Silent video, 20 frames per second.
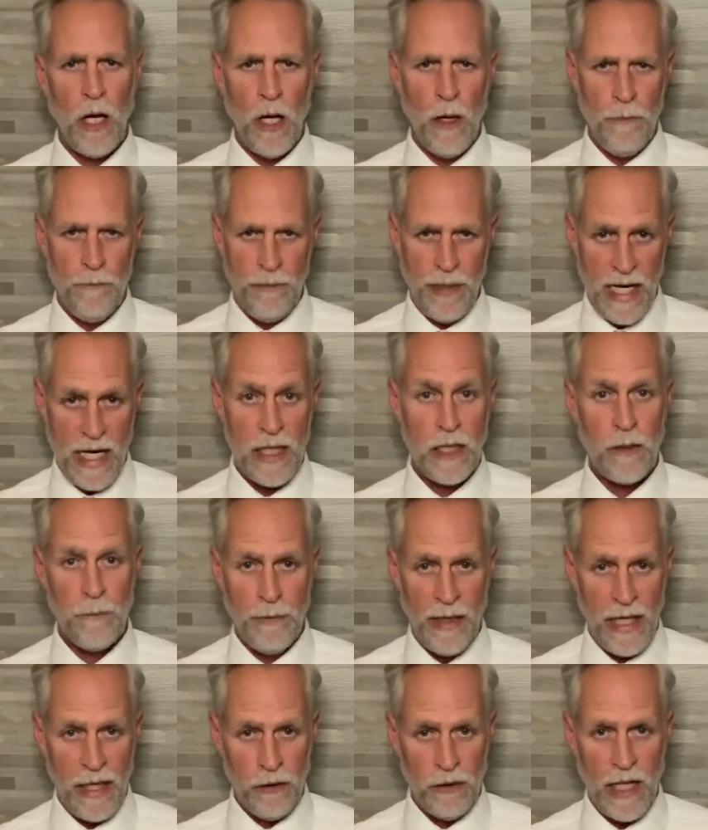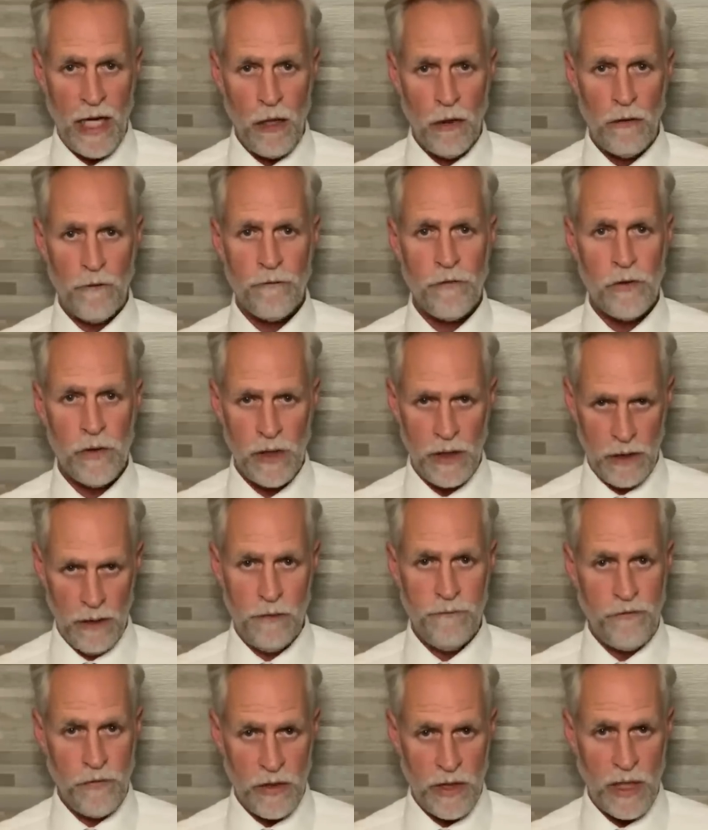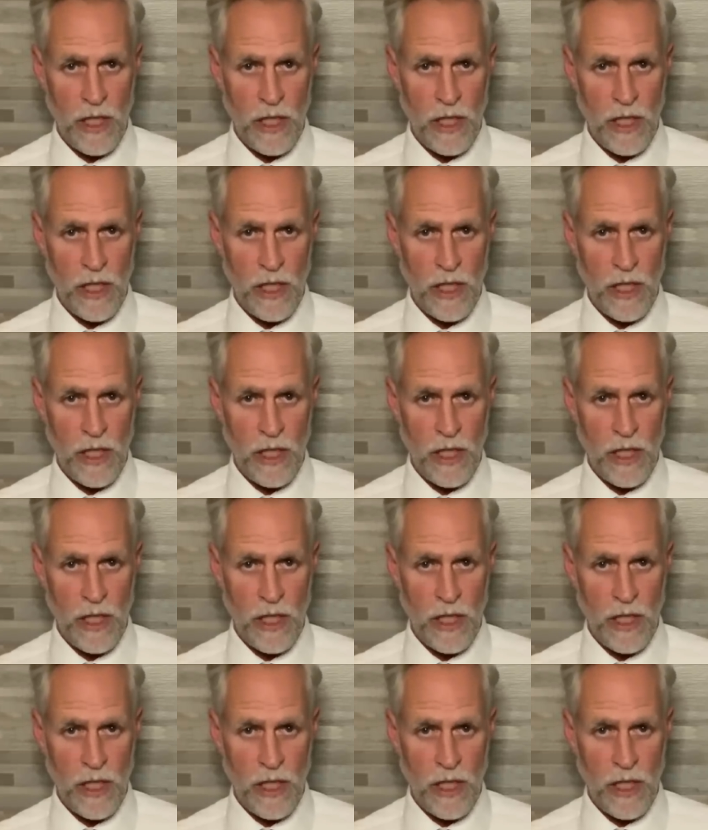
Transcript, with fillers: a bank bailout for the for the